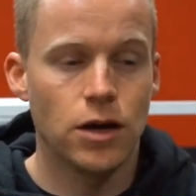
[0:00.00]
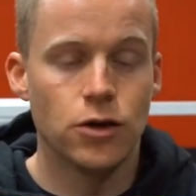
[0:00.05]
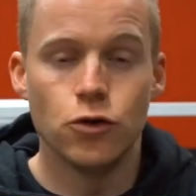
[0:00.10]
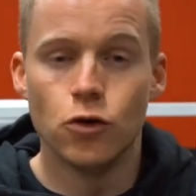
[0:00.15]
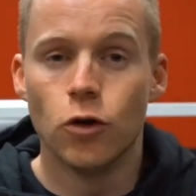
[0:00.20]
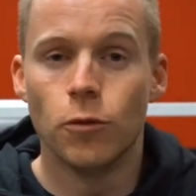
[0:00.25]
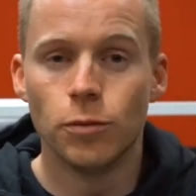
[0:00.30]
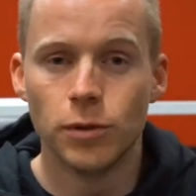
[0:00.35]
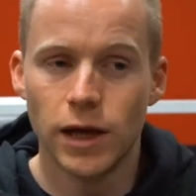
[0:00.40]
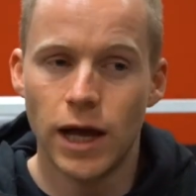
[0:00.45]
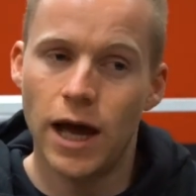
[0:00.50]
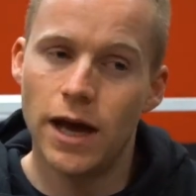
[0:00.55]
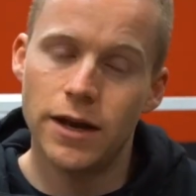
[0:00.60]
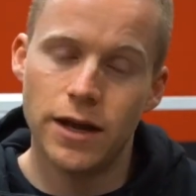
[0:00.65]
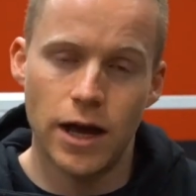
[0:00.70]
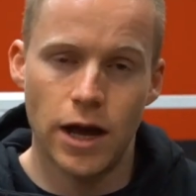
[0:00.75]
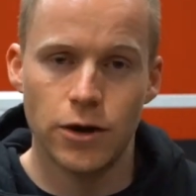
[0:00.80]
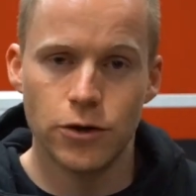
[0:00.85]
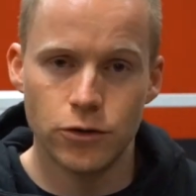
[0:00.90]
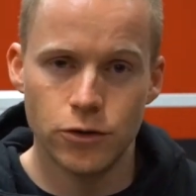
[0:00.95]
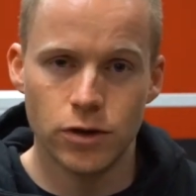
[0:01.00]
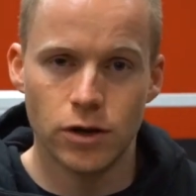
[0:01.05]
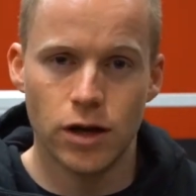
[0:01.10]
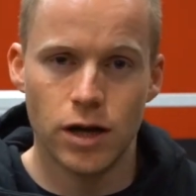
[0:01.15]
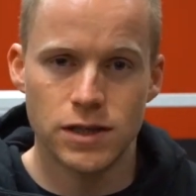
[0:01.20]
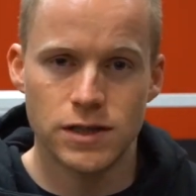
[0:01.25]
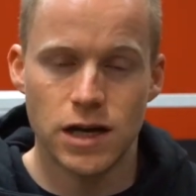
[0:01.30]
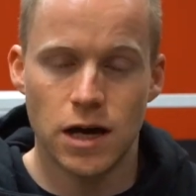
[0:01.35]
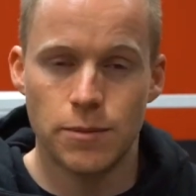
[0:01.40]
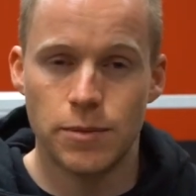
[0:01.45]
your plan, how to
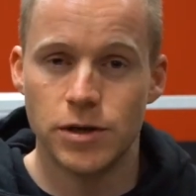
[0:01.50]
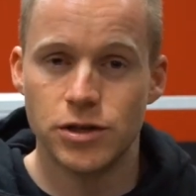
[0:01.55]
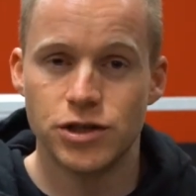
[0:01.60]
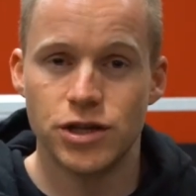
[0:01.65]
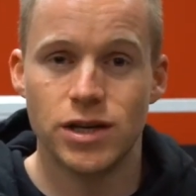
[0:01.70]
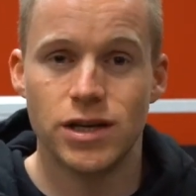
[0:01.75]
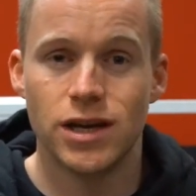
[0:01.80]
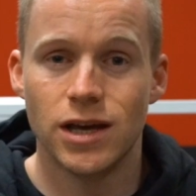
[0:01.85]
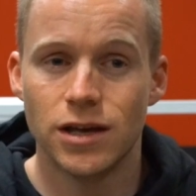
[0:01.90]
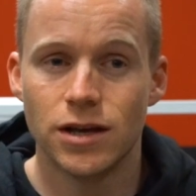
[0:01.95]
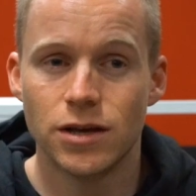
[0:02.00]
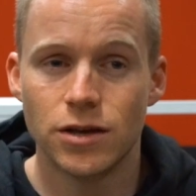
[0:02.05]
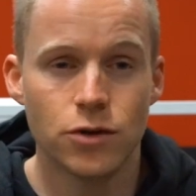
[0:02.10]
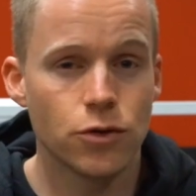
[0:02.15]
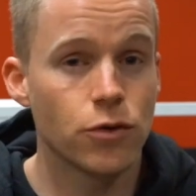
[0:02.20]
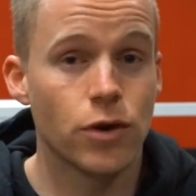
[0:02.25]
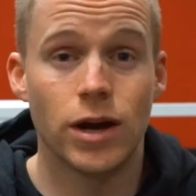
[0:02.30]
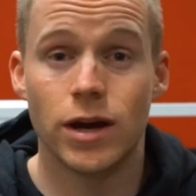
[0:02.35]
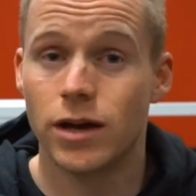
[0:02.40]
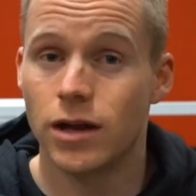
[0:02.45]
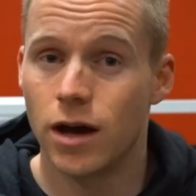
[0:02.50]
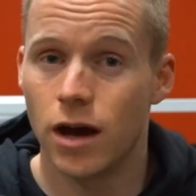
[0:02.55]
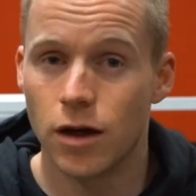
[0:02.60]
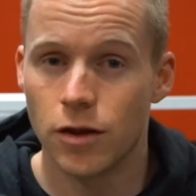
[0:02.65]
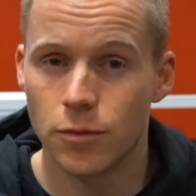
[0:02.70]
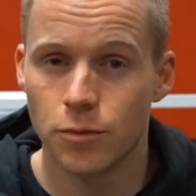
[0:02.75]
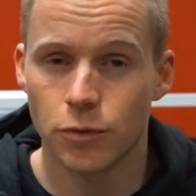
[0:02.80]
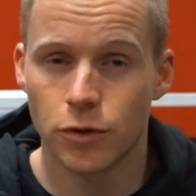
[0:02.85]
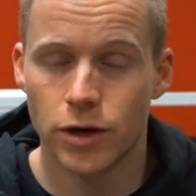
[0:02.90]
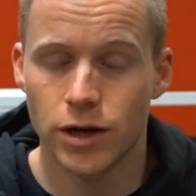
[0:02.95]
utilize RPG in it, or any
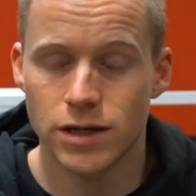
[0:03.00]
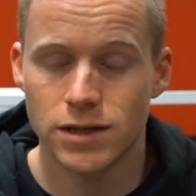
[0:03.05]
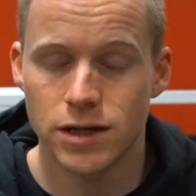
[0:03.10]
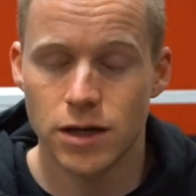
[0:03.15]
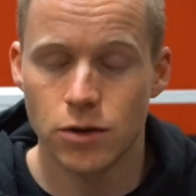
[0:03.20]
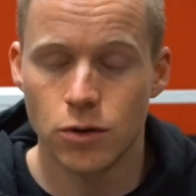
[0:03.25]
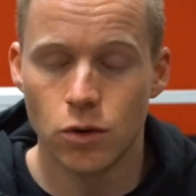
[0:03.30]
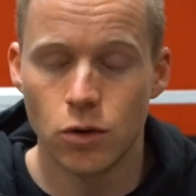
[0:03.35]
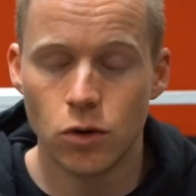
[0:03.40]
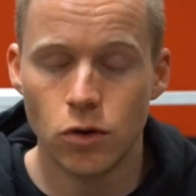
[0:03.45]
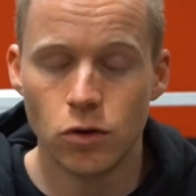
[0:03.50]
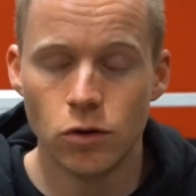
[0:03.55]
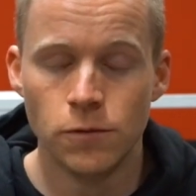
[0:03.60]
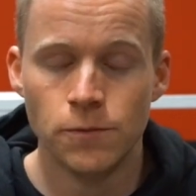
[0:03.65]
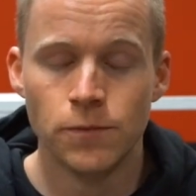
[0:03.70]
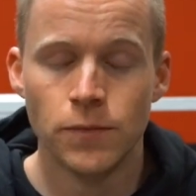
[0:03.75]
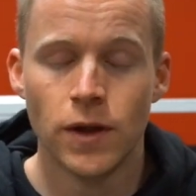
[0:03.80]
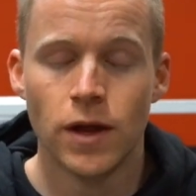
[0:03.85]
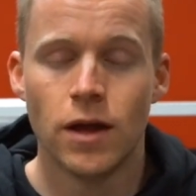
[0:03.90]
other products at all.